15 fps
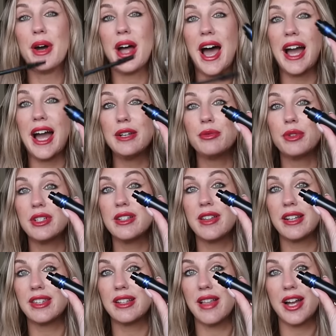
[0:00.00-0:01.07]
But I really
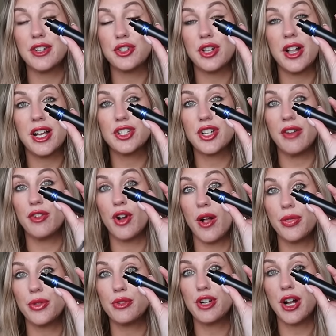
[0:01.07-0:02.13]
like the Lash Clash. I've
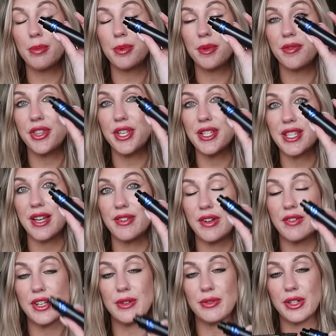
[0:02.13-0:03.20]
gone through a couple of these. I've
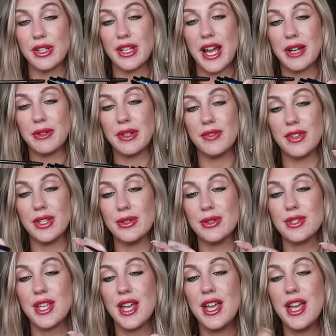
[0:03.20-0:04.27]
given it really high
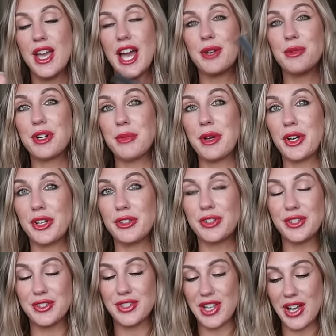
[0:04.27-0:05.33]
reviews. And one of my
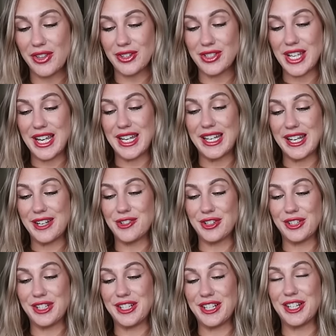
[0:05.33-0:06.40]
girlfriends the other day,
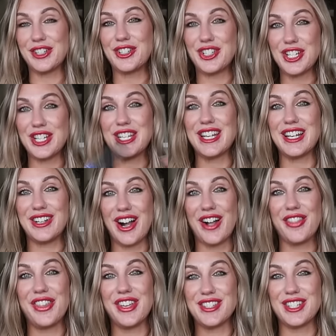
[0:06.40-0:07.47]
Angelina, she
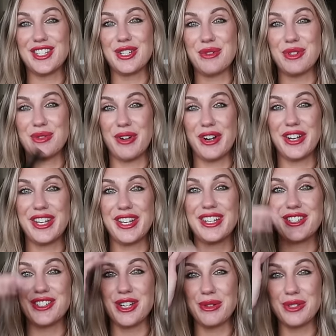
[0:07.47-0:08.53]
got this and she was wearing it
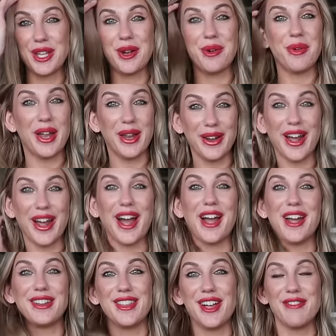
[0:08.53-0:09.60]
and she was like, wait,
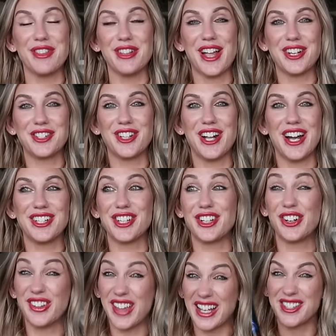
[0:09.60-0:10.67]
I love the Lash Clash. And
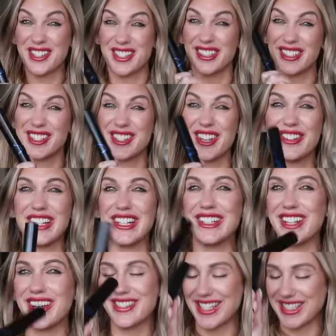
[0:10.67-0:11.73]
her lashes looked so good.
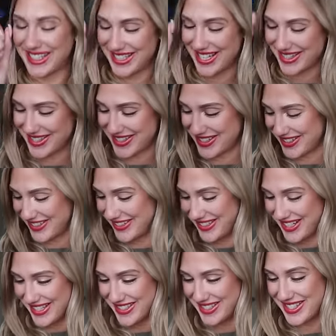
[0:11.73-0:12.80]
I was like, yes, girl,
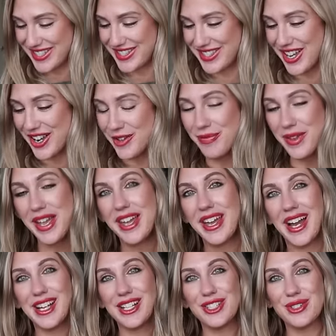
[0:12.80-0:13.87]
yes. So
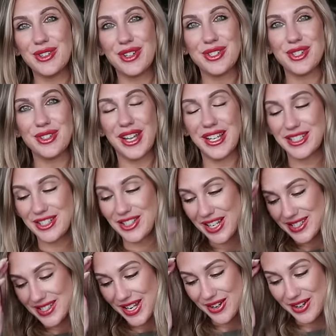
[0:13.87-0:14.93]
I do also like to
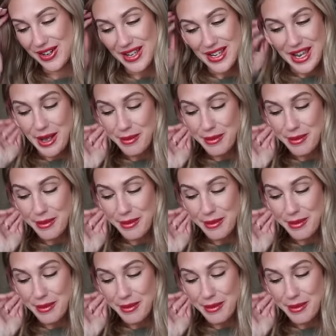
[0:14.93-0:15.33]
test out